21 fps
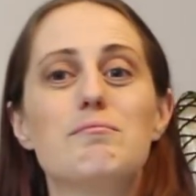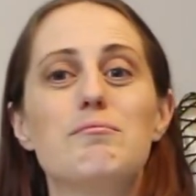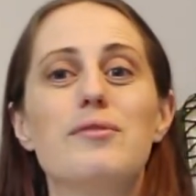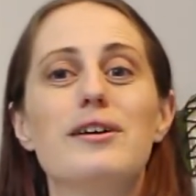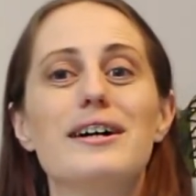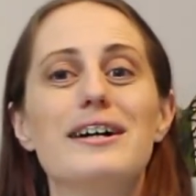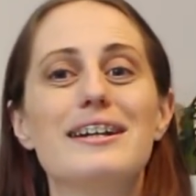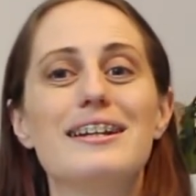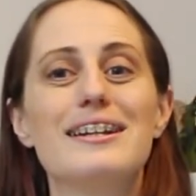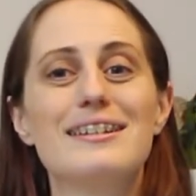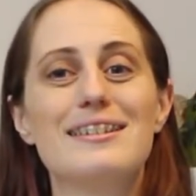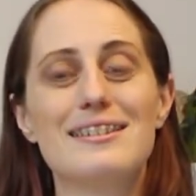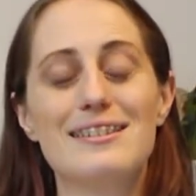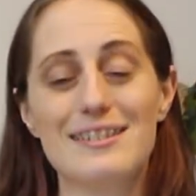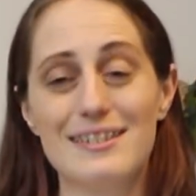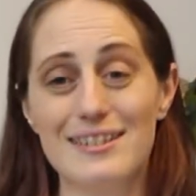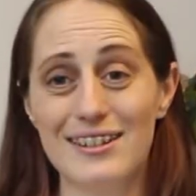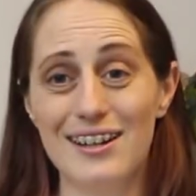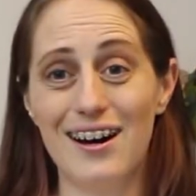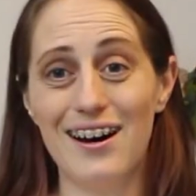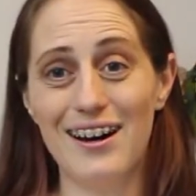but it's
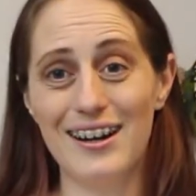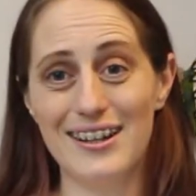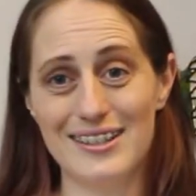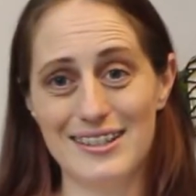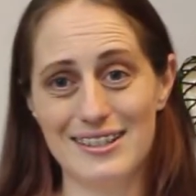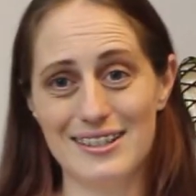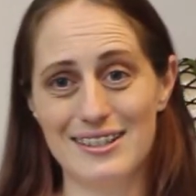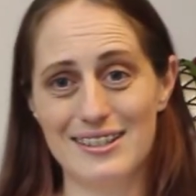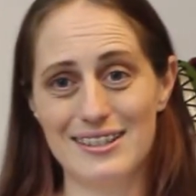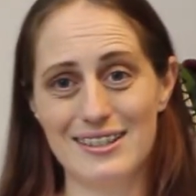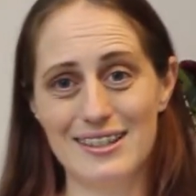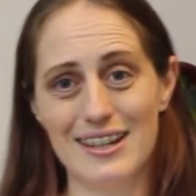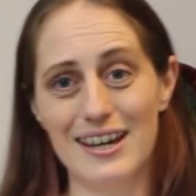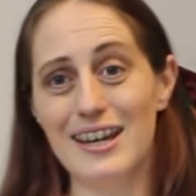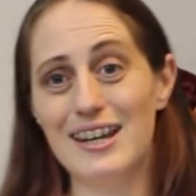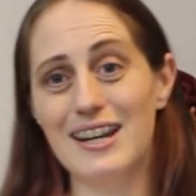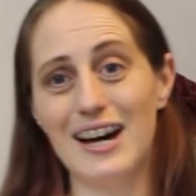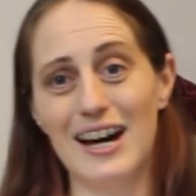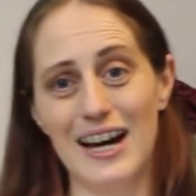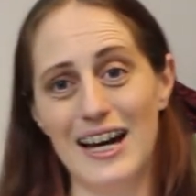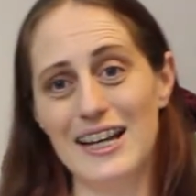not
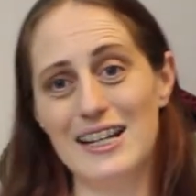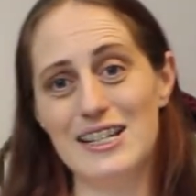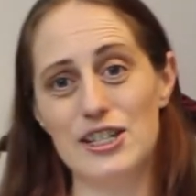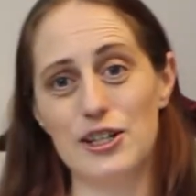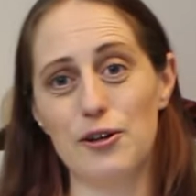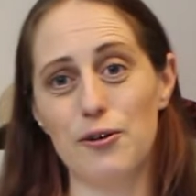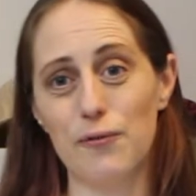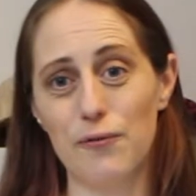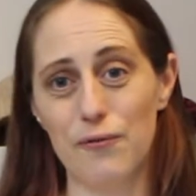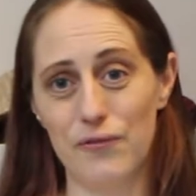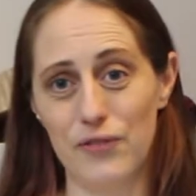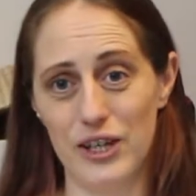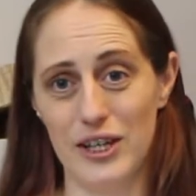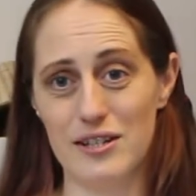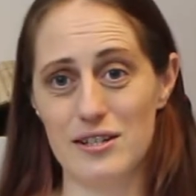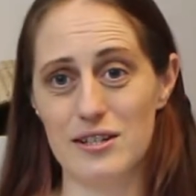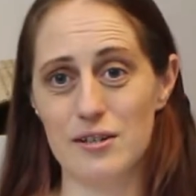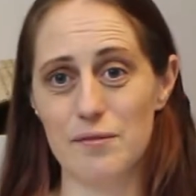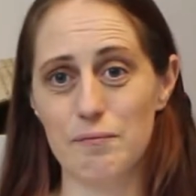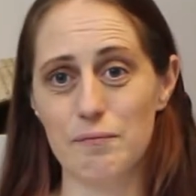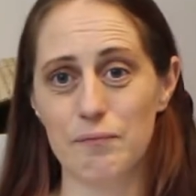an ideal fit.